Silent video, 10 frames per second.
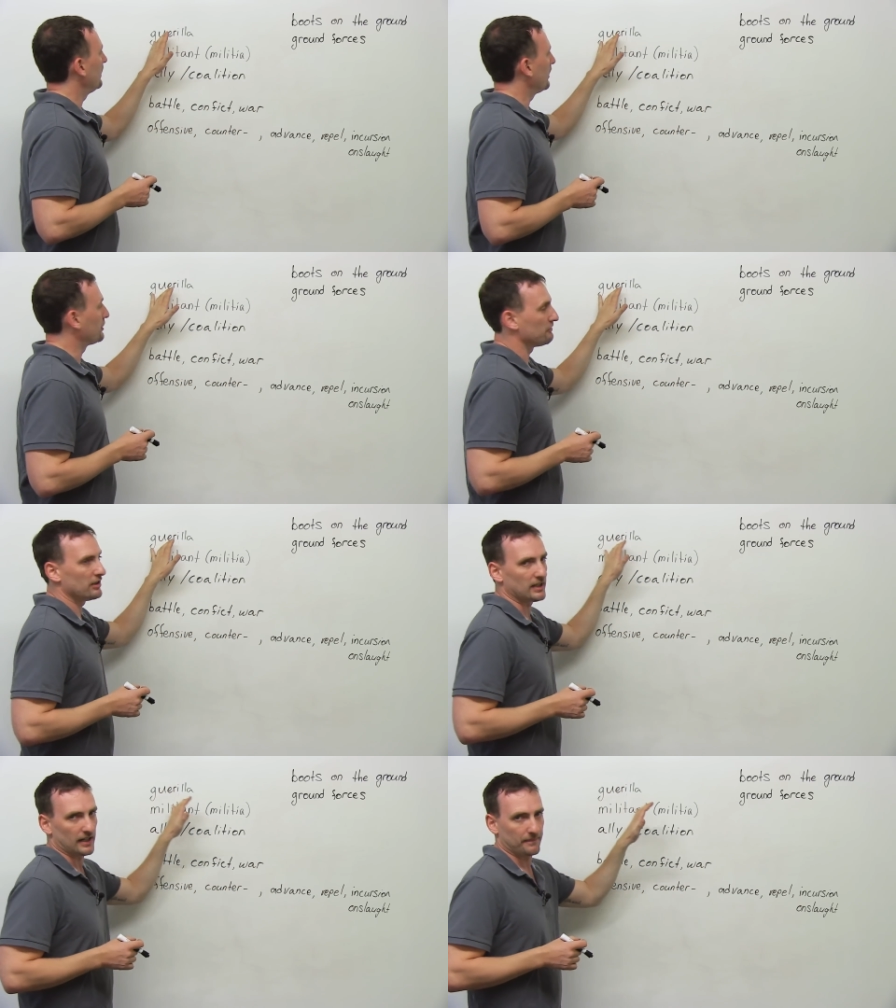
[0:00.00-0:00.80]
A
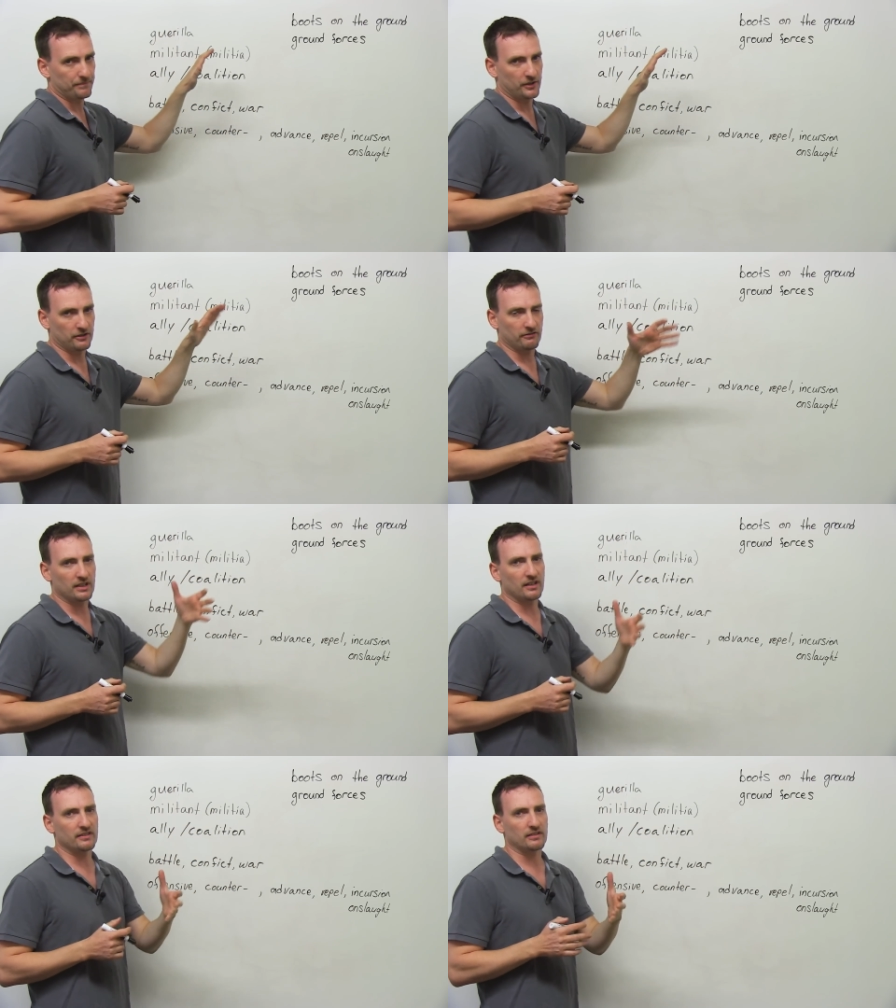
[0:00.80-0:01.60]
guerrilla.
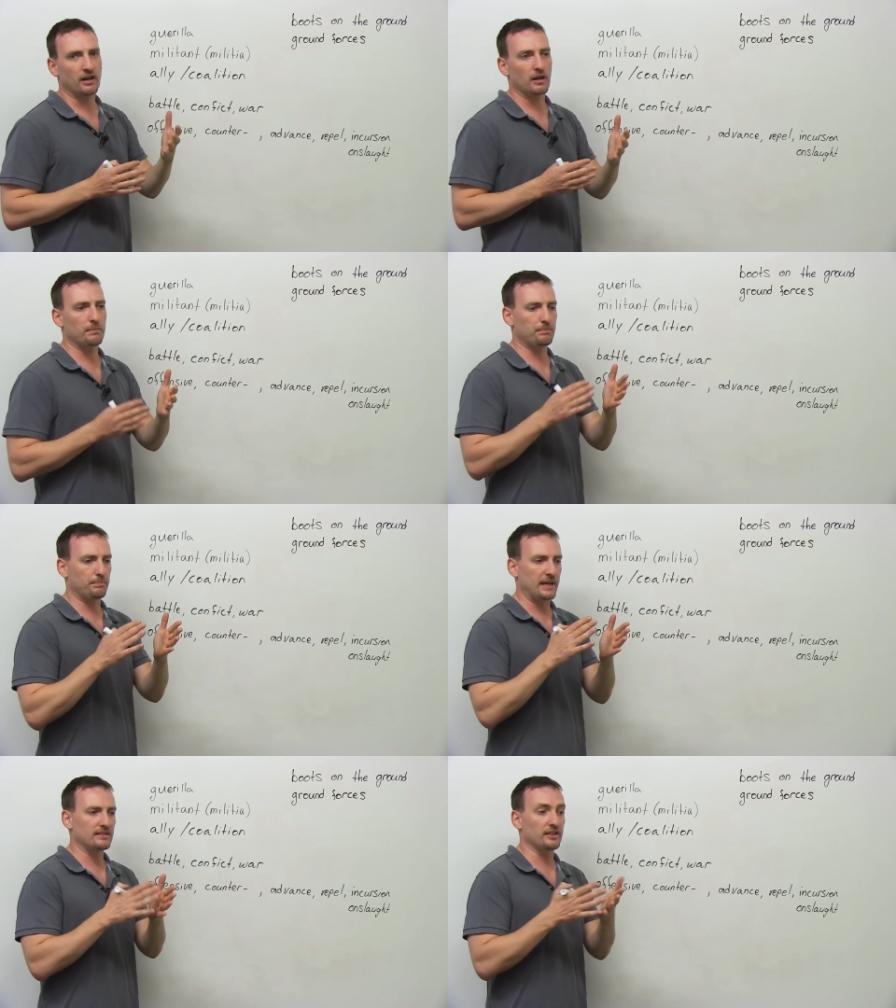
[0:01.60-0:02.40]
Guerrillas are
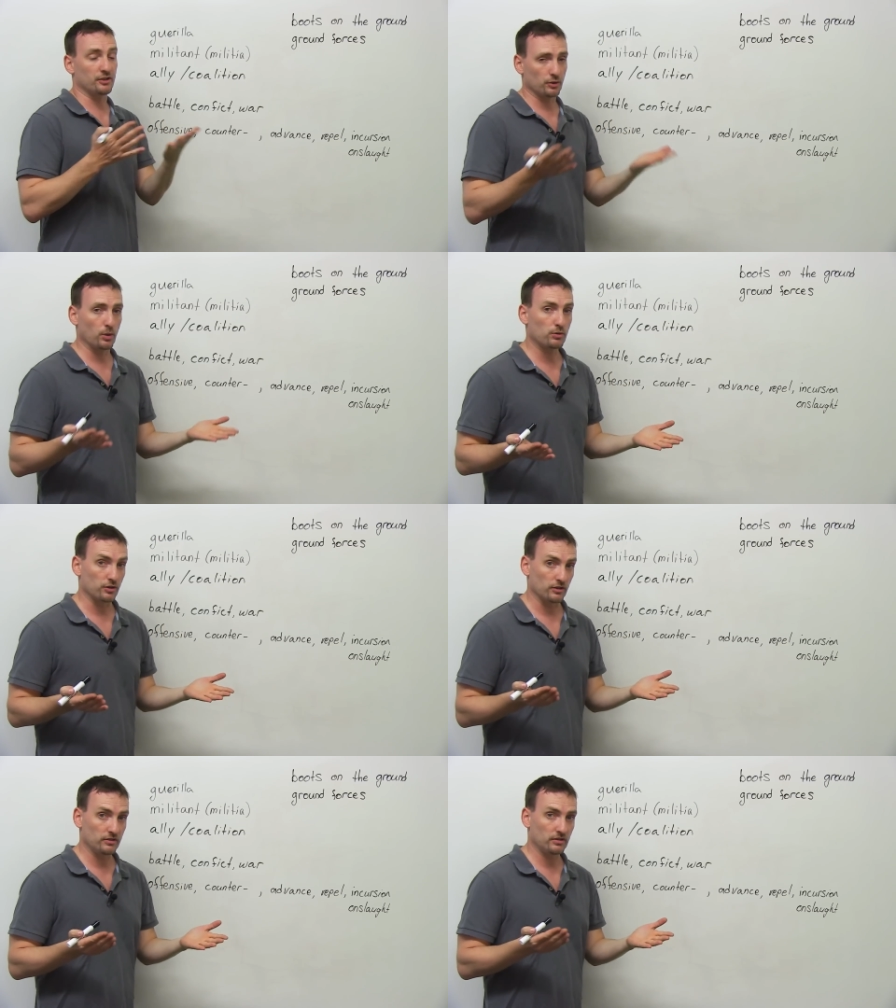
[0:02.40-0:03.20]
basically
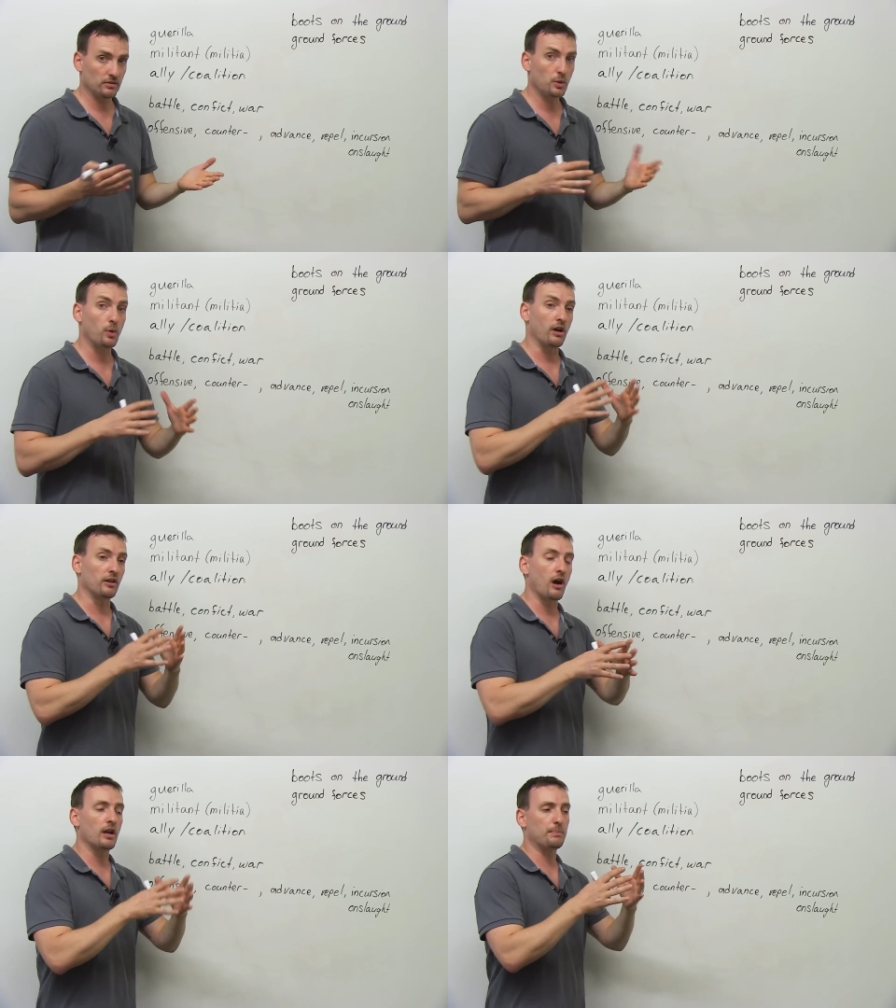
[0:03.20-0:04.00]
soldiers who are
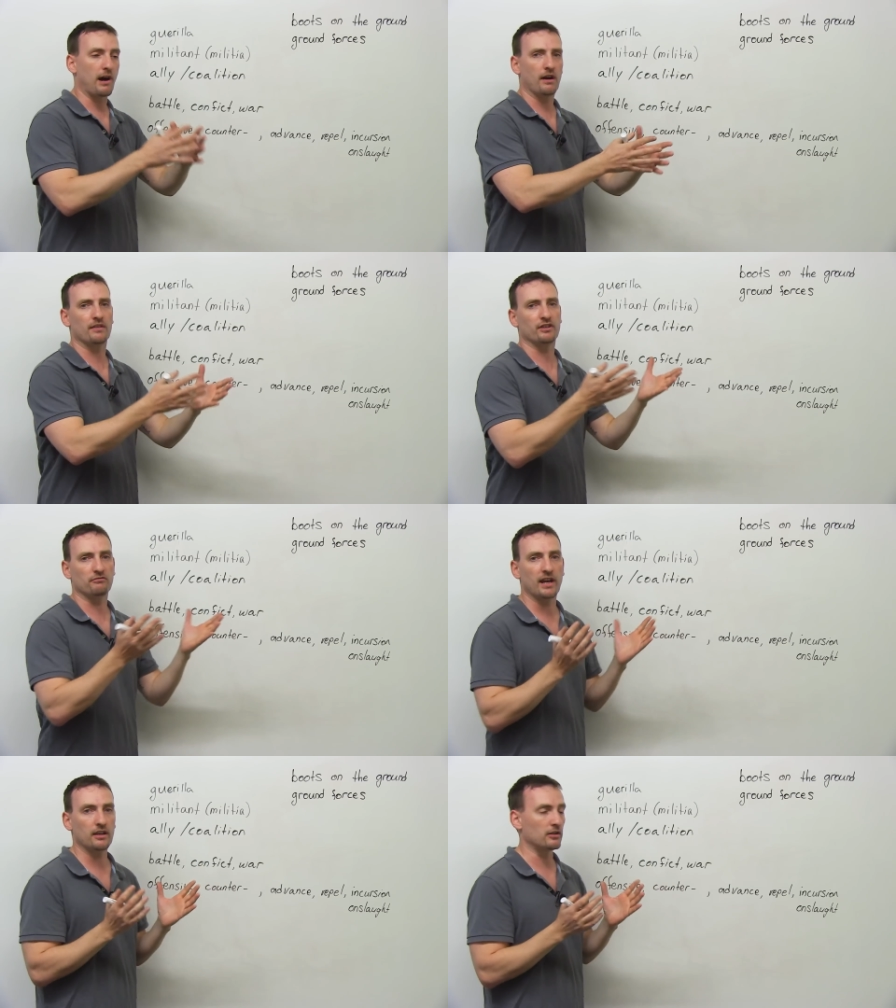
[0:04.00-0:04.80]
not part of a
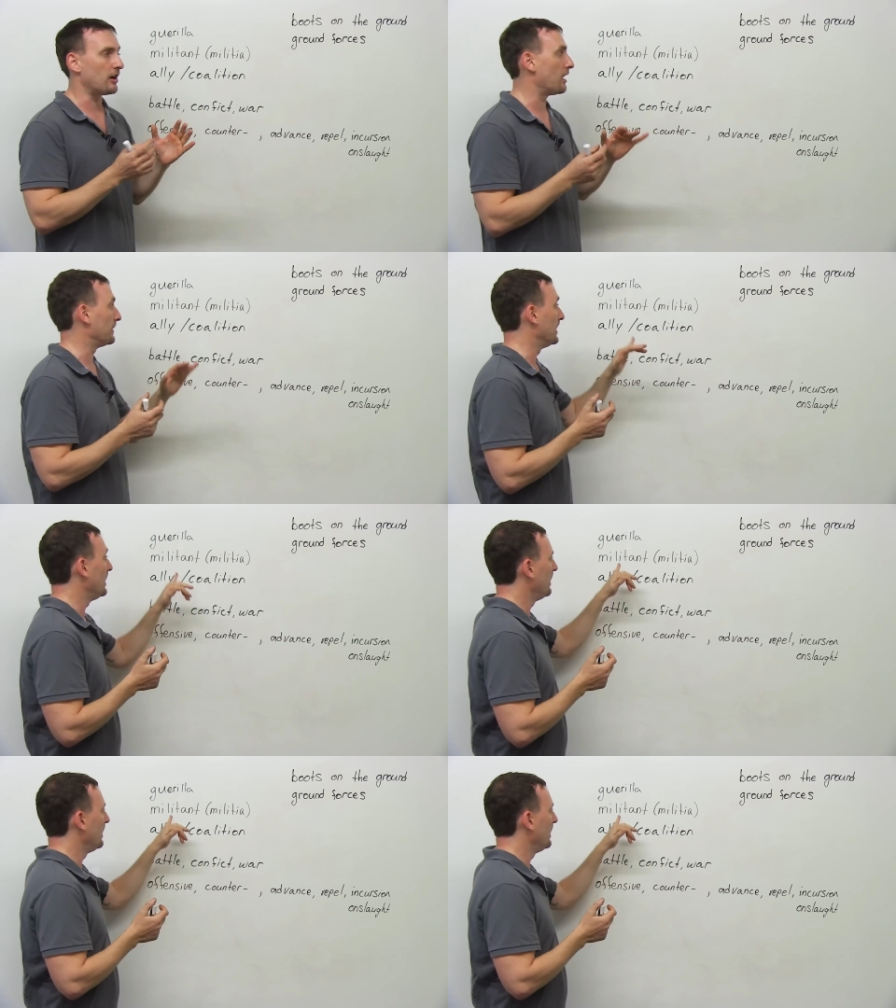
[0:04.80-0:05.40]
regular army.